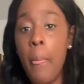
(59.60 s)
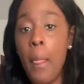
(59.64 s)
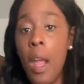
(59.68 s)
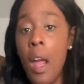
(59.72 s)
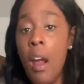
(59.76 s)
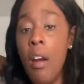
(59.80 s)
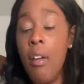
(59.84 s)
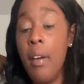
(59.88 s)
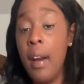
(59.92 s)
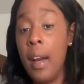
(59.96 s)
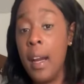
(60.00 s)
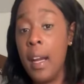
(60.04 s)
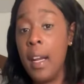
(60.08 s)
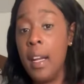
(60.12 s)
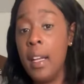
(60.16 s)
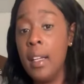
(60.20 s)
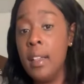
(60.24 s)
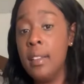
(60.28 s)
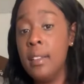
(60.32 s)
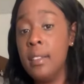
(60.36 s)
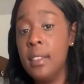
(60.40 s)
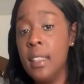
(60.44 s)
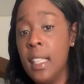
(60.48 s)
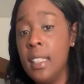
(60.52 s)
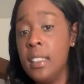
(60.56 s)
All right,
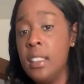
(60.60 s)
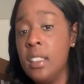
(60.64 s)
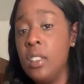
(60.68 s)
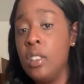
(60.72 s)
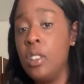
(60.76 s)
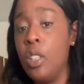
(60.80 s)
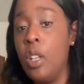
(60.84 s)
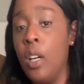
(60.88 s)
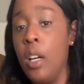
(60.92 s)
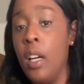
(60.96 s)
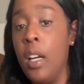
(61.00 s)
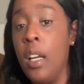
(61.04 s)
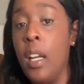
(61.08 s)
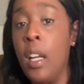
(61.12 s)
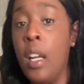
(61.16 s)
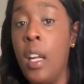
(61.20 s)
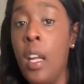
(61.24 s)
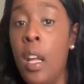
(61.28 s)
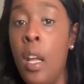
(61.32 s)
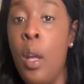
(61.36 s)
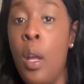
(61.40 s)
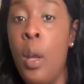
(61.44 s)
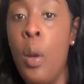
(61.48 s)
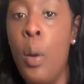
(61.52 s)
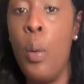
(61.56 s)
let's start
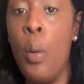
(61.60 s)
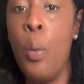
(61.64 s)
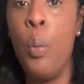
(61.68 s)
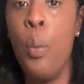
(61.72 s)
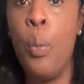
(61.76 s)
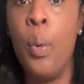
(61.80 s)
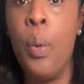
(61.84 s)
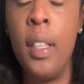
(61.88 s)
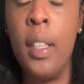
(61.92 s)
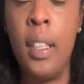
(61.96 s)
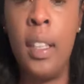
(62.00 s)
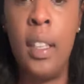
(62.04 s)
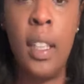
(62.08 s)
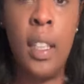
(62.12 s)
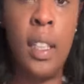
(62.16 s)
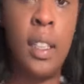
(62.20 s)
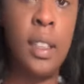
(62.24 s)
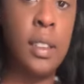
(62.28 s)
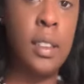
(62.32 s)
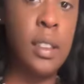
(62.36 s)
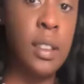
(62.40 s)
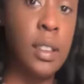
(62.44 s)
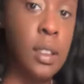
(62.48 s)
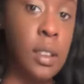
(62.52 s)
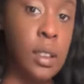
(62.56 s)
with
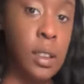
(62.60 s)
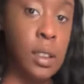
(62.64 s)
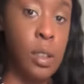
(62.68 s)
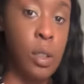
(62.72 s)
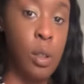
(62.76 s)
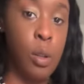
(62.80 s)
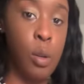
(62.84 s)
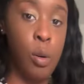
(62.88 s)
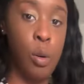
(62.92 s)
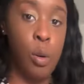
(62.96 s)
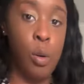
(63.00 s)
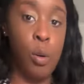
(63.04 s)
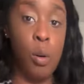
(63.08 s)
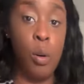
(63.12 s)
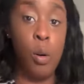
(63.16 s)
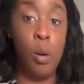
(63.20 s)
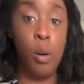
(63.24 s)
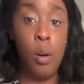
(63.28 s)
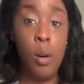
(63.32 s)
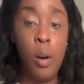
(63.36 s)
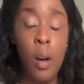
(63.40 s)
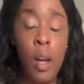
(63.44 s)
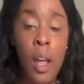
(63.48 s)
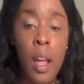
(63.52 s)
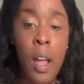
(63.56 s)
this
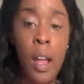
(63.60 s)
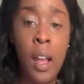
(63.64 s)
haul.